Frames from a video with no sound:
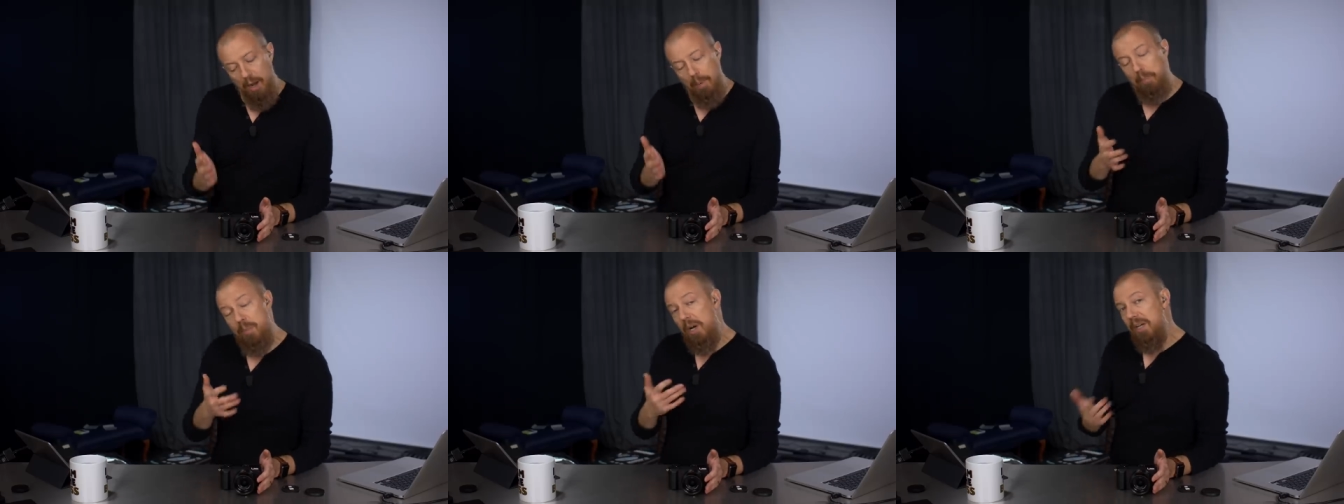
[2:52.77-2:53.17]

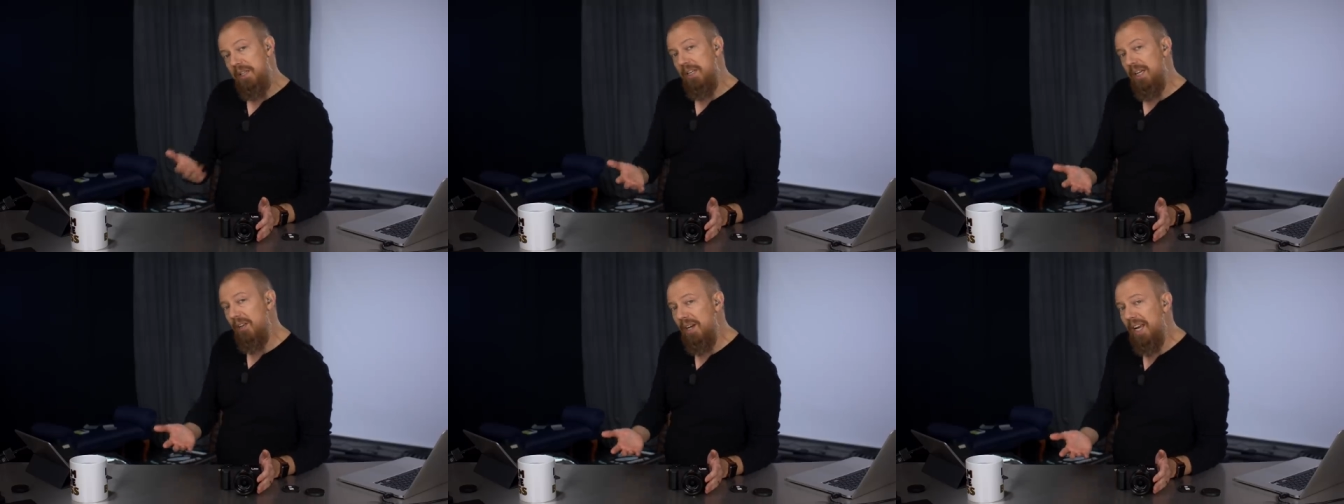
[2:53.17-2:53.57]
But
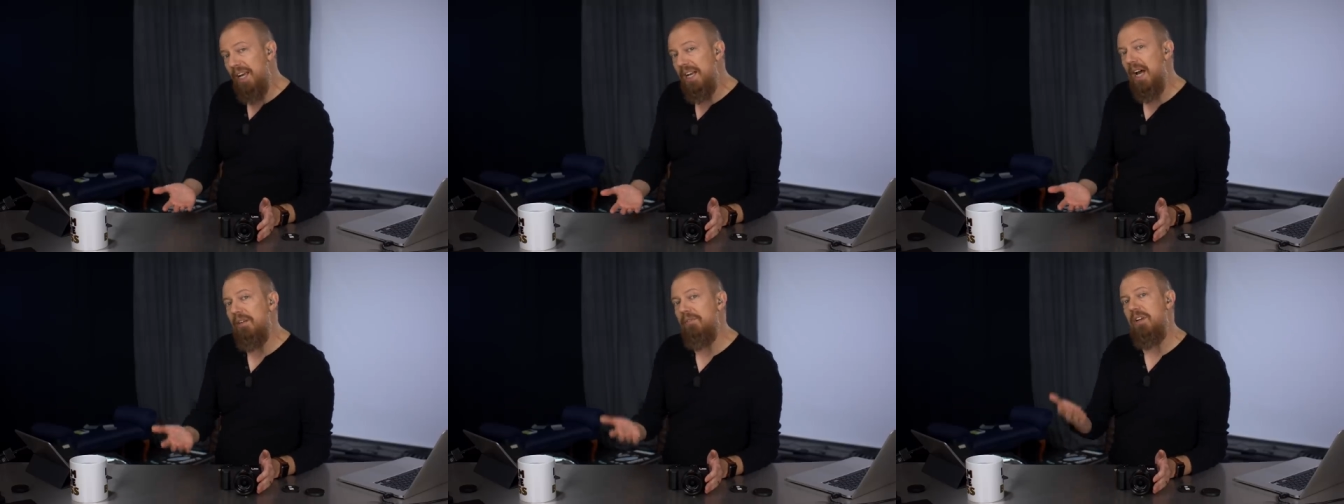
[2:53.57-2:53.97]
on the other
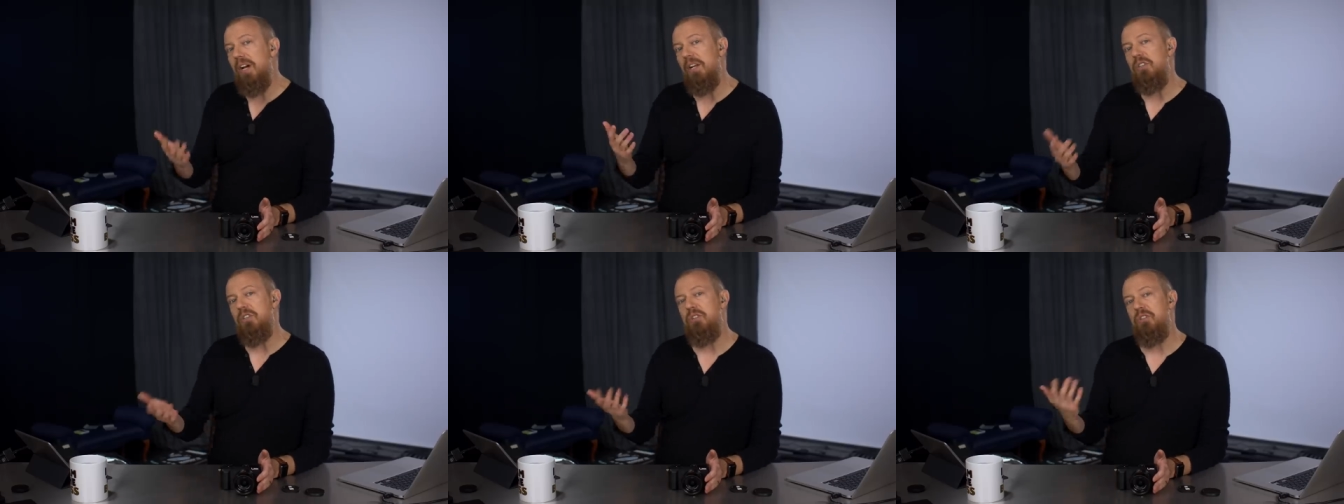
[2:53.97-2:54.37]
hand, I've
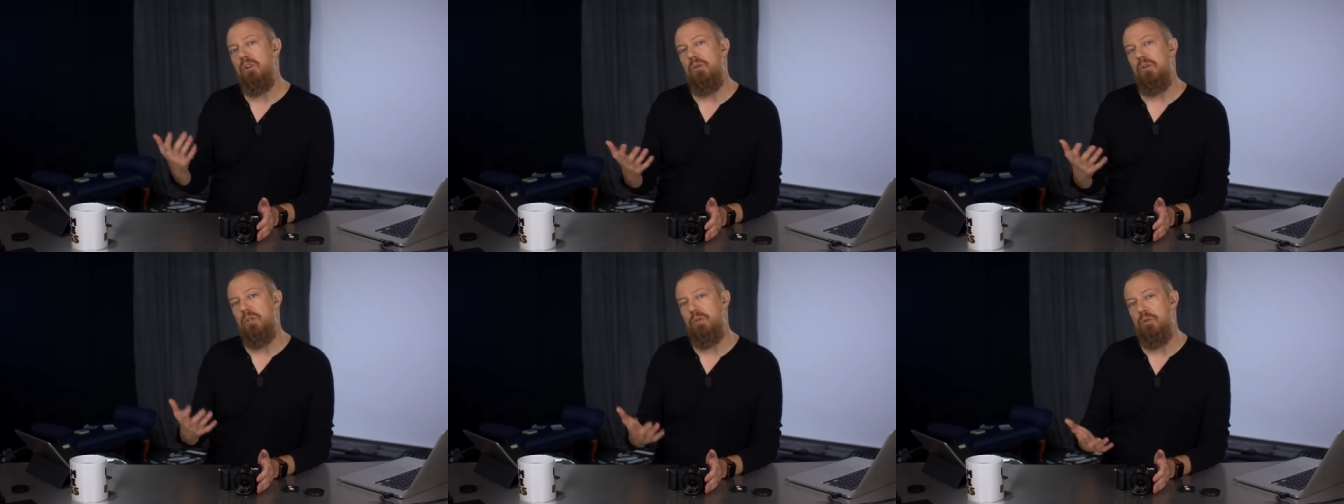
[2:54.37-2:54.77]
gotten
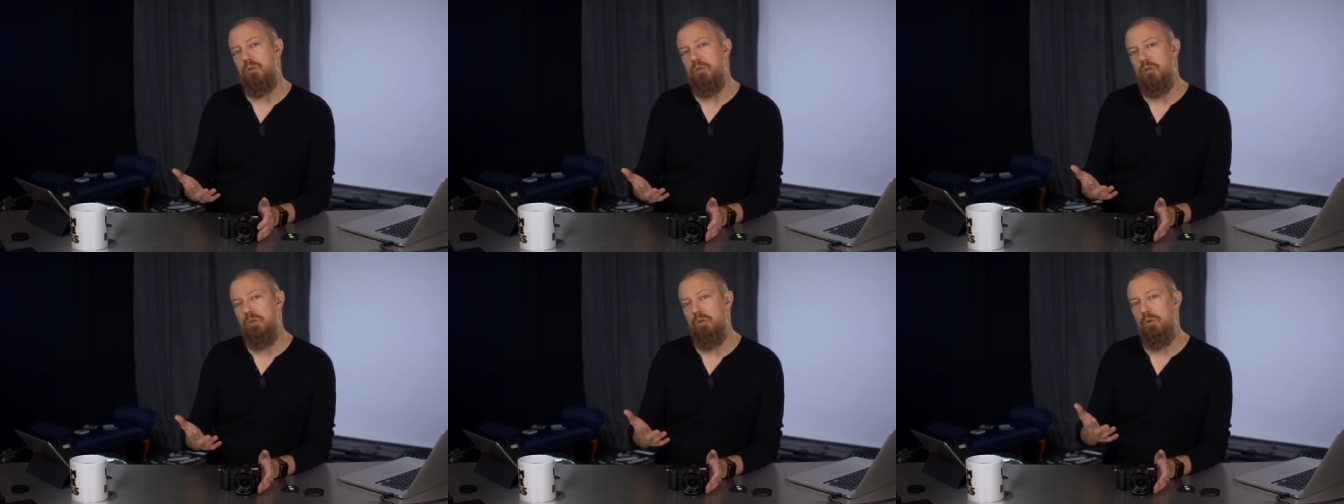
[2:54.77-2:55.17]
so
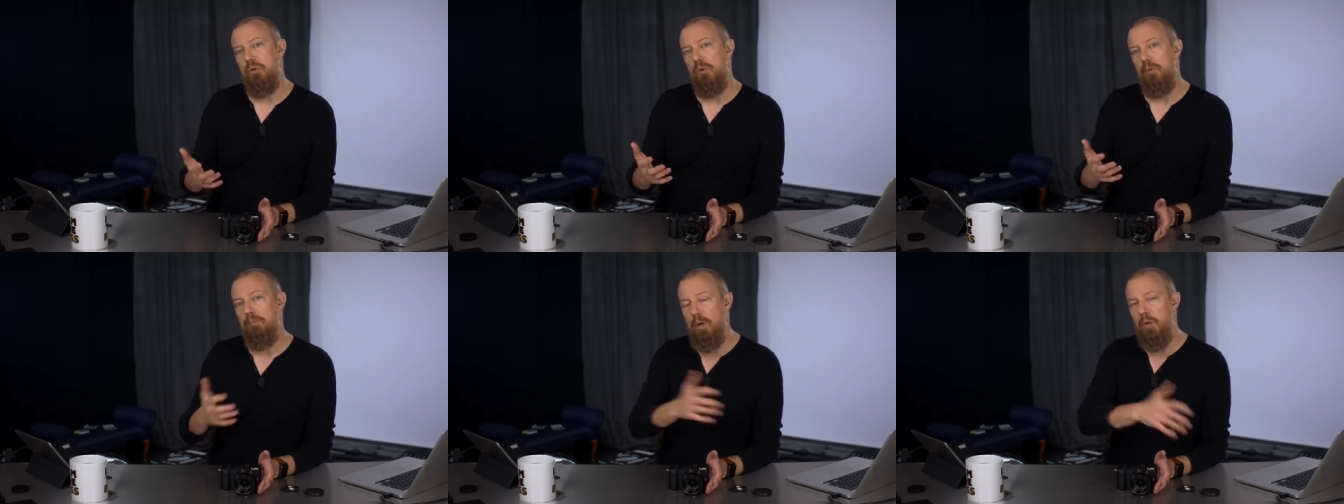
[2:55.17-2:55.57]
used
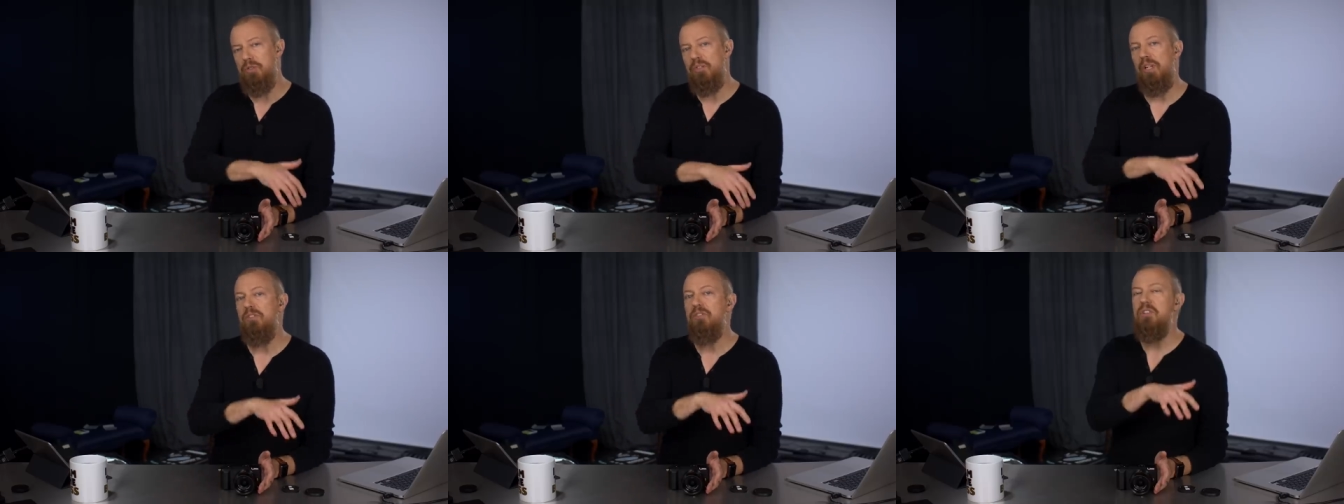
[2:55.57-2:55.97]
to
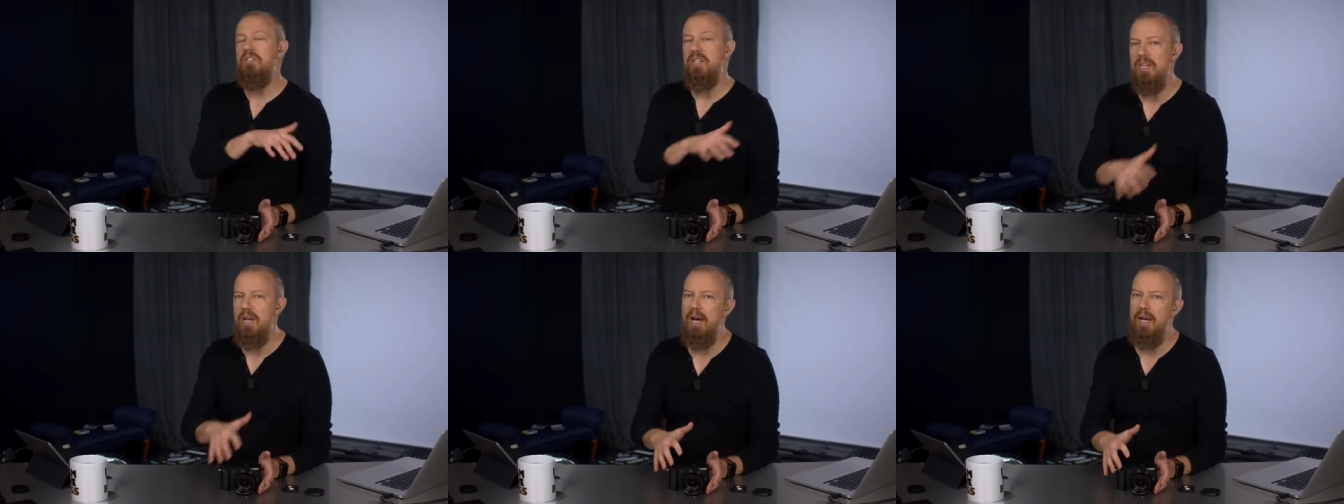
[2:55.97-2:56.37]
most lenses
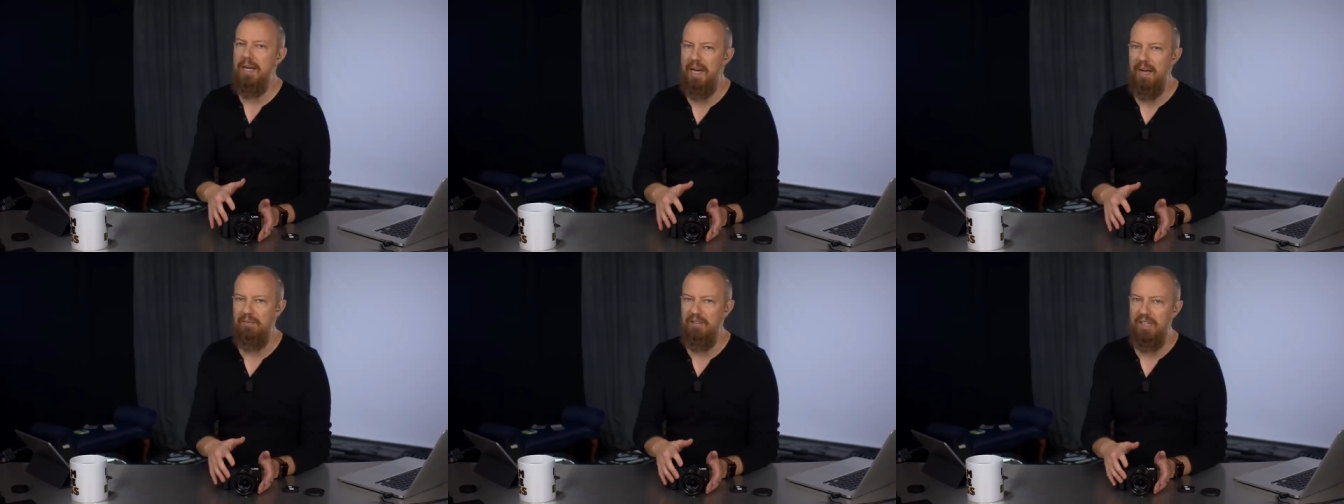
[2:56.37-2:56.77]
not
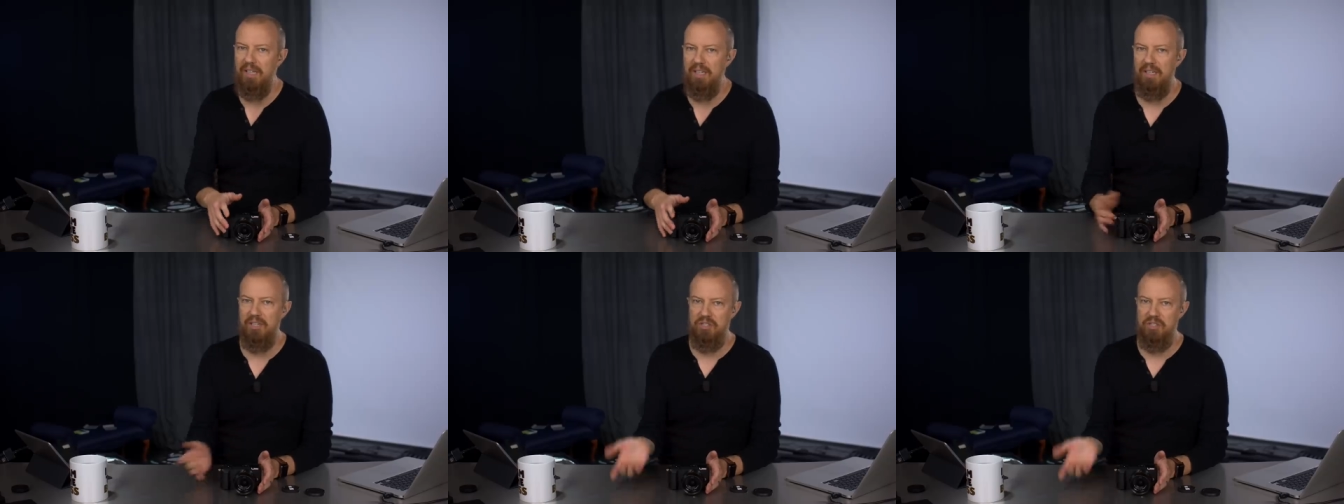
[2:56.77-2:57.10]
having it,